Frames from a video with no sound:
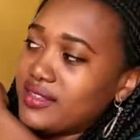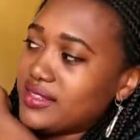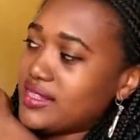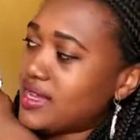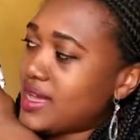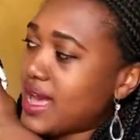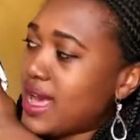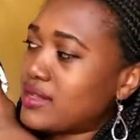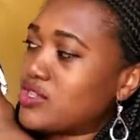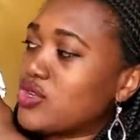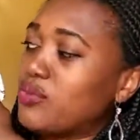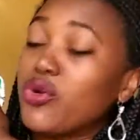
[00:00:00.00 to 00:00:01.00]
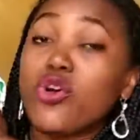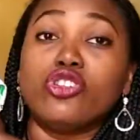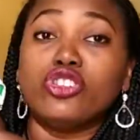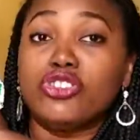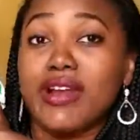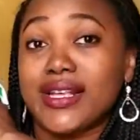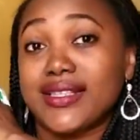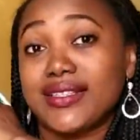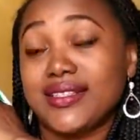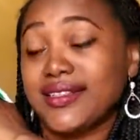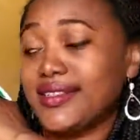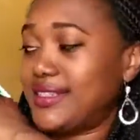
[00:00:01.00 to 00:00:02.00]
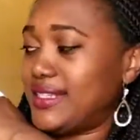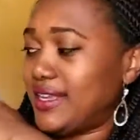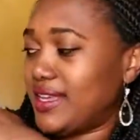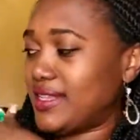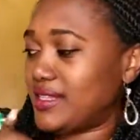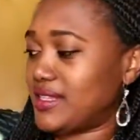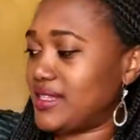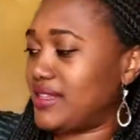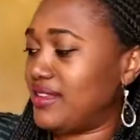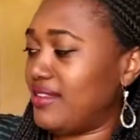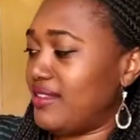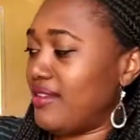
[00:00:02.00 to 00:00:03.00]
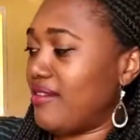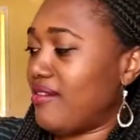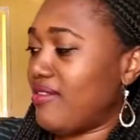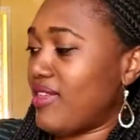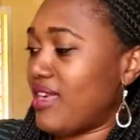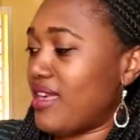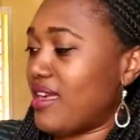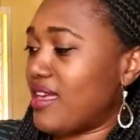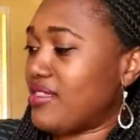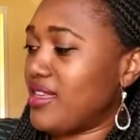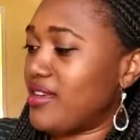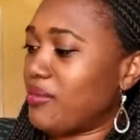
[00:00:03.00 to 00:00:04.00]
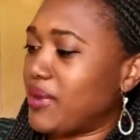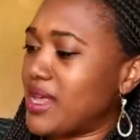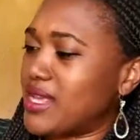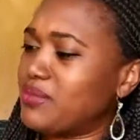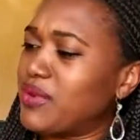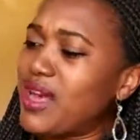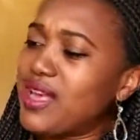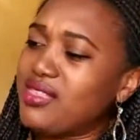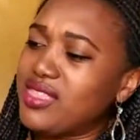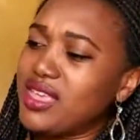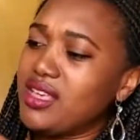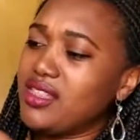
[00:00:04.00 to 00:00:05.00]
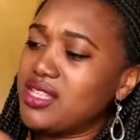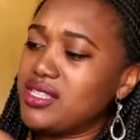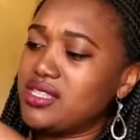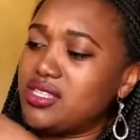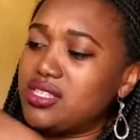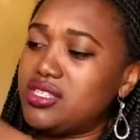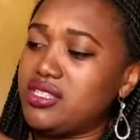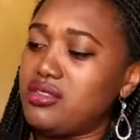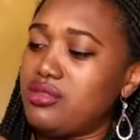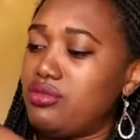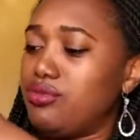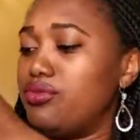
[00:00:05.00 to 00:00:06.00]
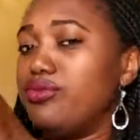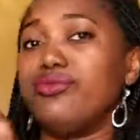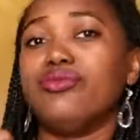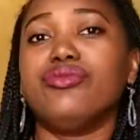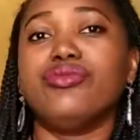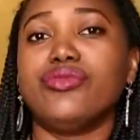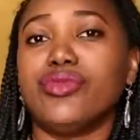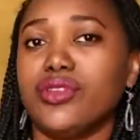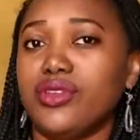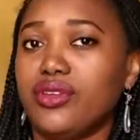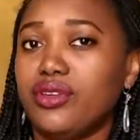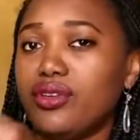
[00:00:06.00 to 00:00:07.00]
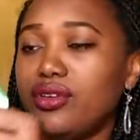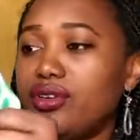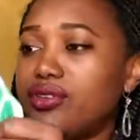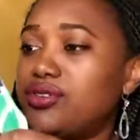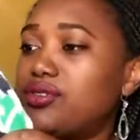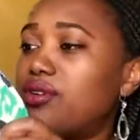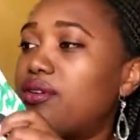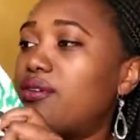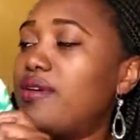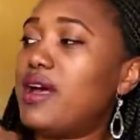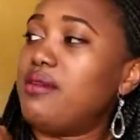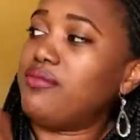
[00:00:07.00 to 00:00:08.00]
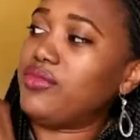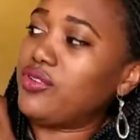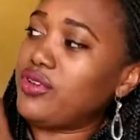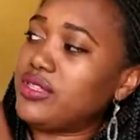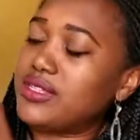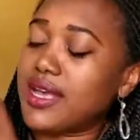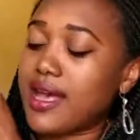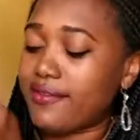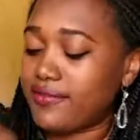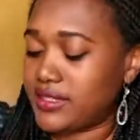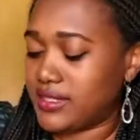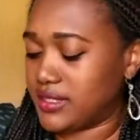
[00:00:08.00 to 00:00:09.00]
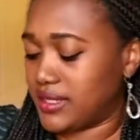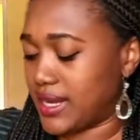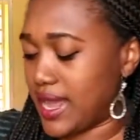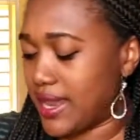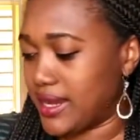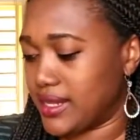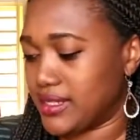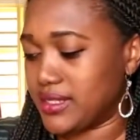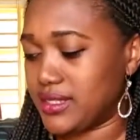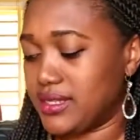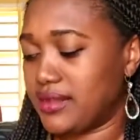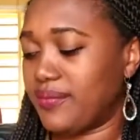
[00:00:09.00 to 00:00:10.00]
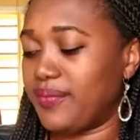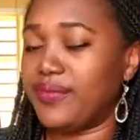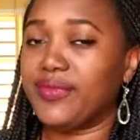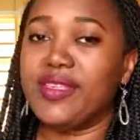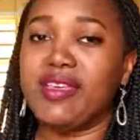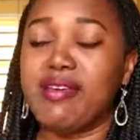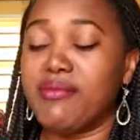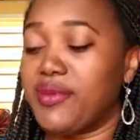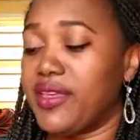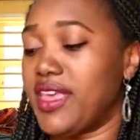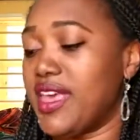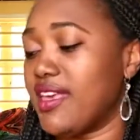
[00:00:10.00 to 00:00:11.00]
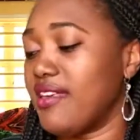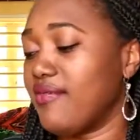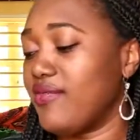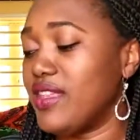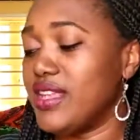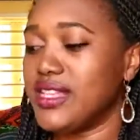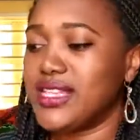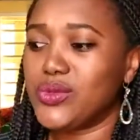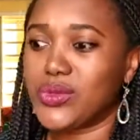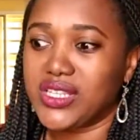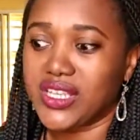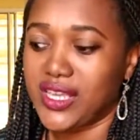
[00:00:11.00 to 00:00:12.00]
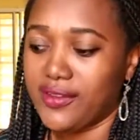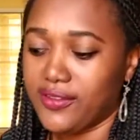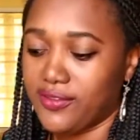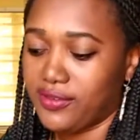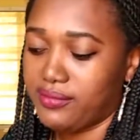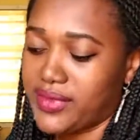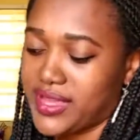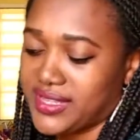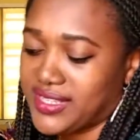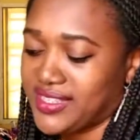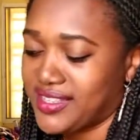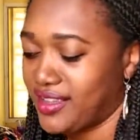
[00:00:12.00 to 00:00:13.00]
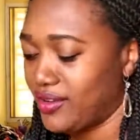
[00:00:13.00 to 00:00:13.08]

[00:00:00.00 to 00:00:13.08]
to add some contrast to it. Yeah, I think it'll be nice. But I think this is see-through, so I'm going to have to line it. But yeah, this was a gift from my friend.